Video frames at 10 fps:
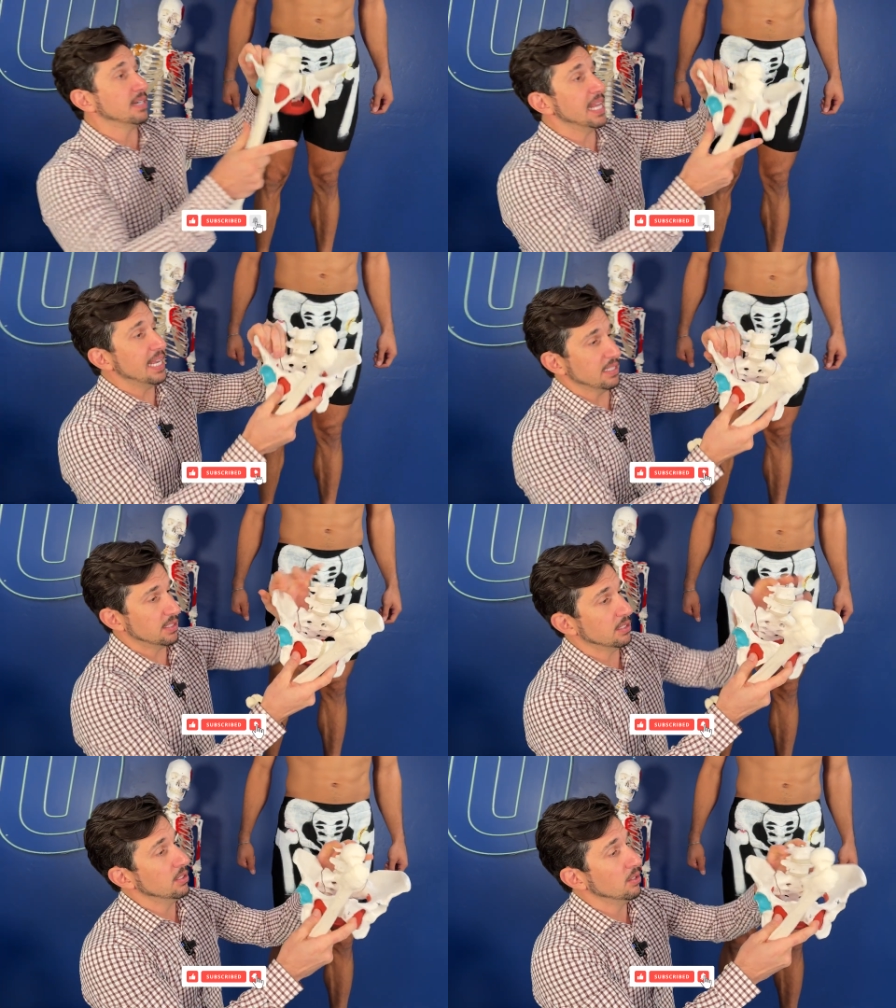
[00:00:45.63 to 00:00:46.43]

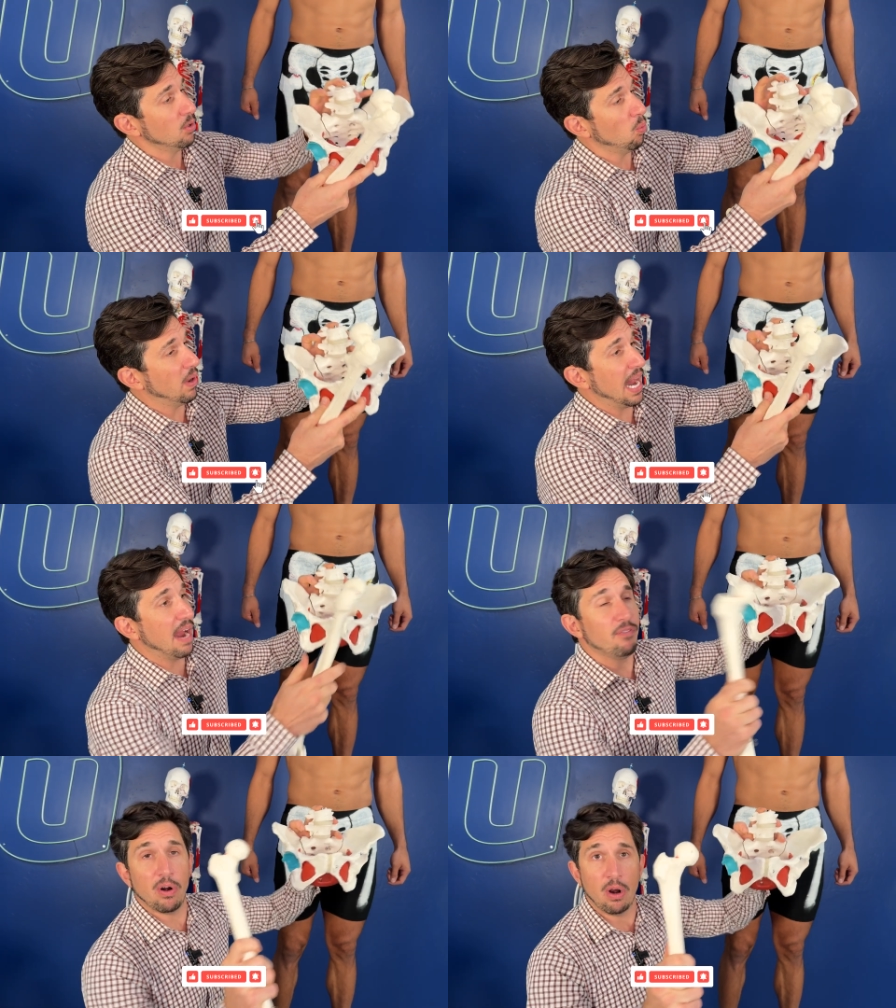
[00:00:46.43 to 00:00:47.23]
is
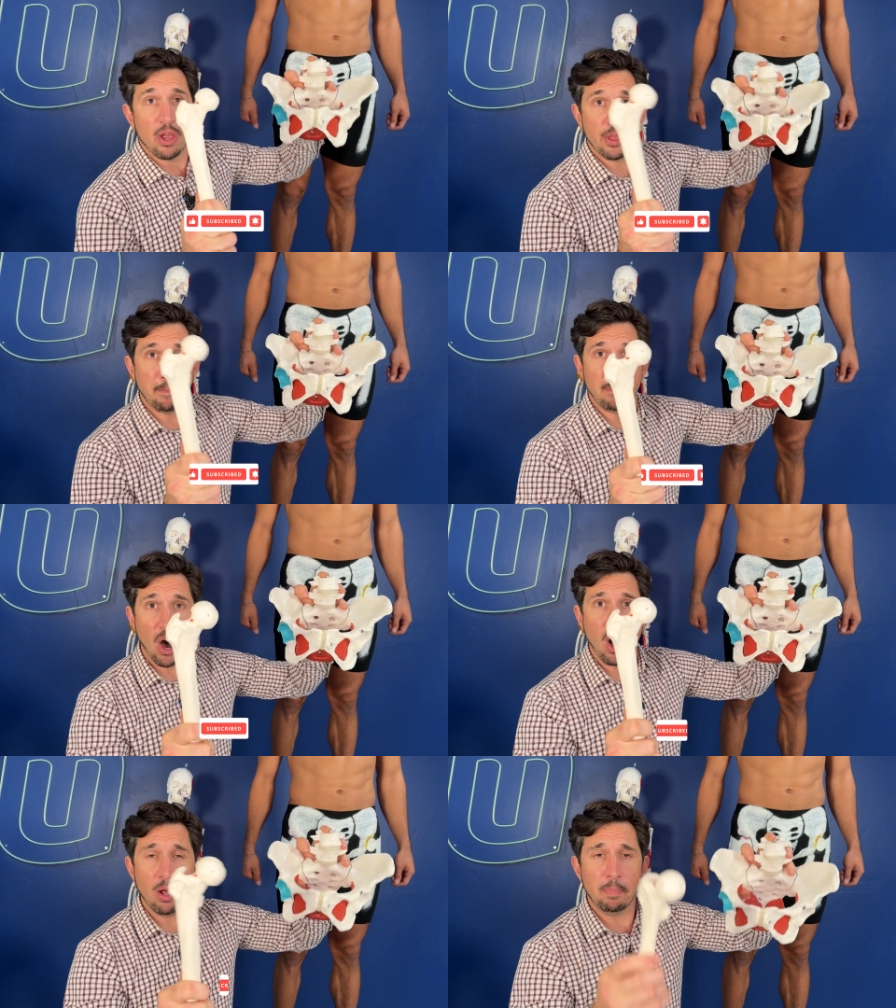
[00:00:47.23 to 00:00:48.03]
whenever the
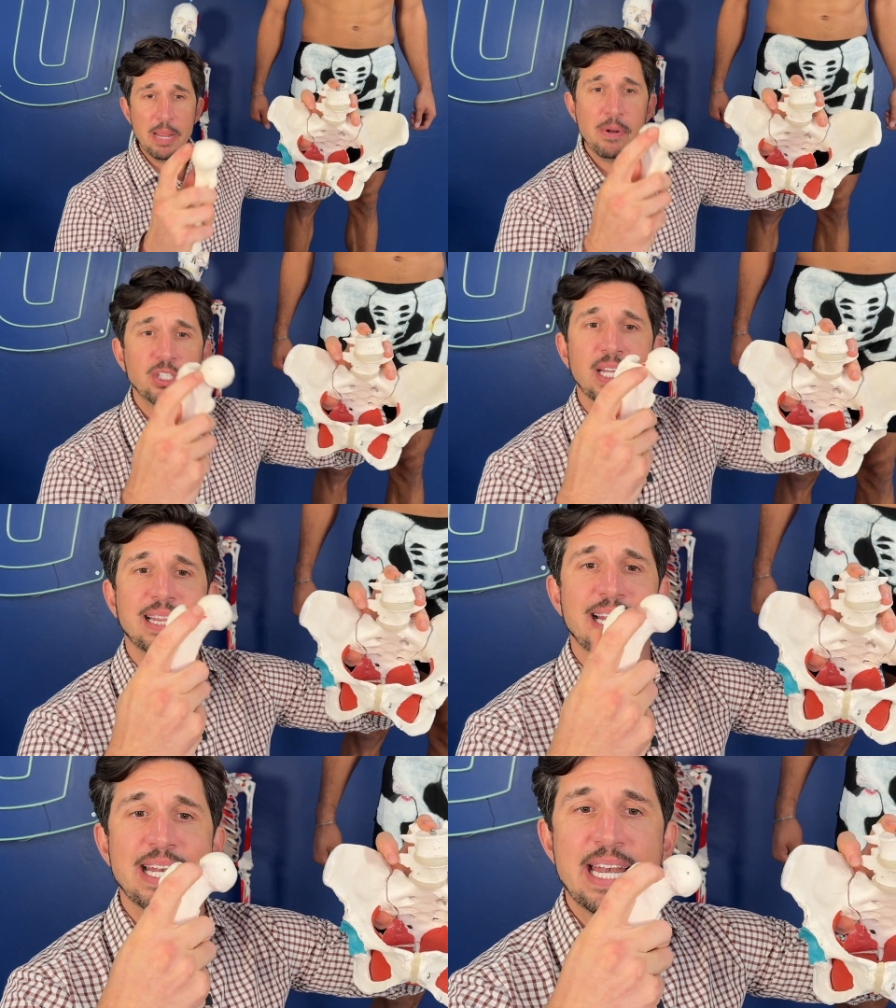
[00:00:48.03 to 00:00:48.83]
ball, pretty much like
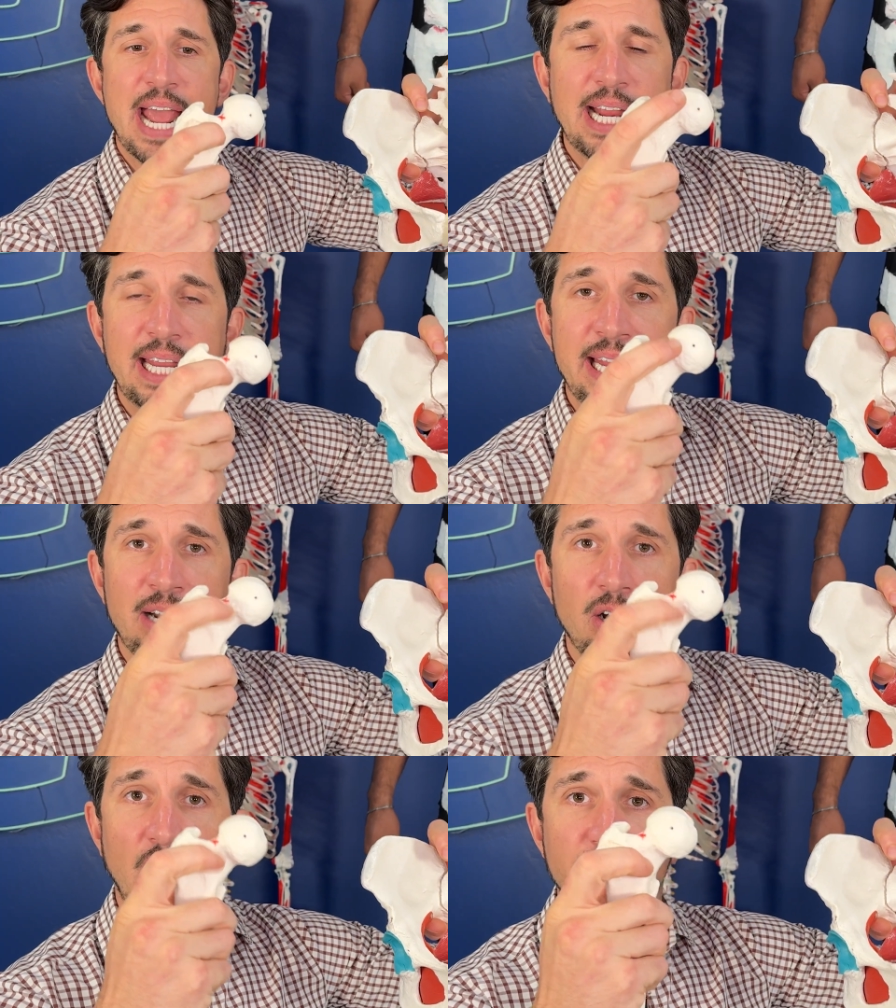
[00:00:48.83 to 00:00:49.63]
the neck
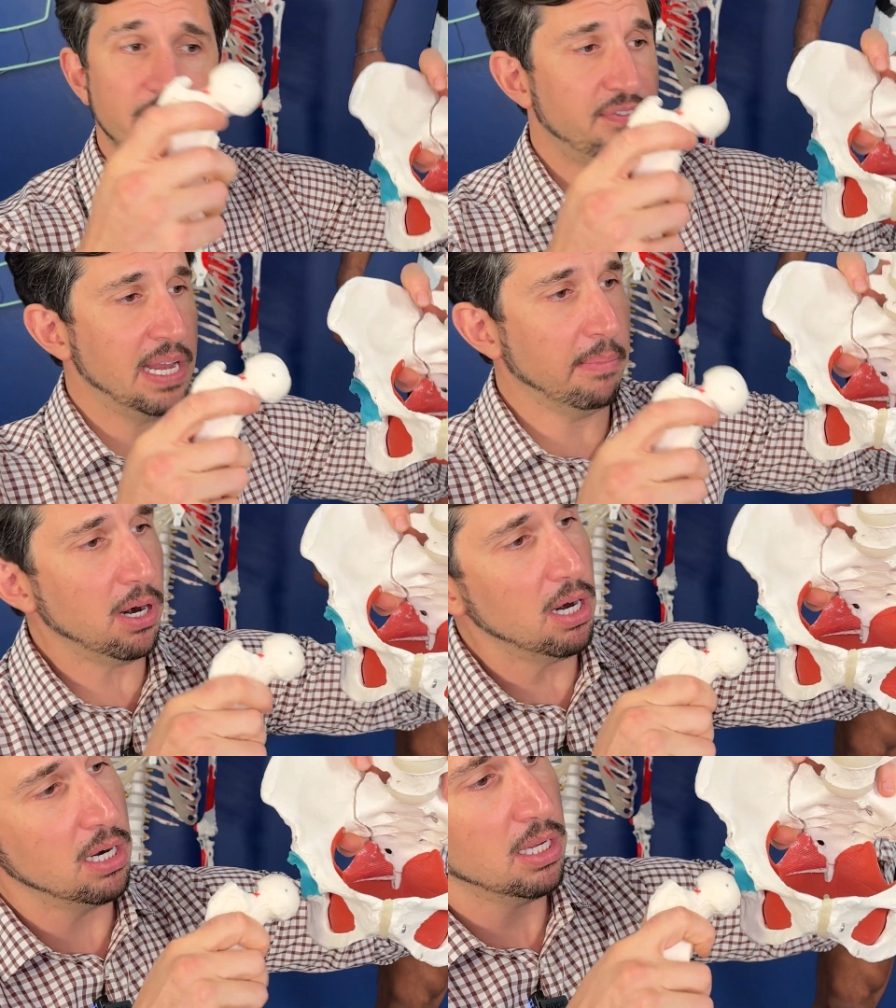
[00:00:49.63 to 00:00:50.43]
here of the femur,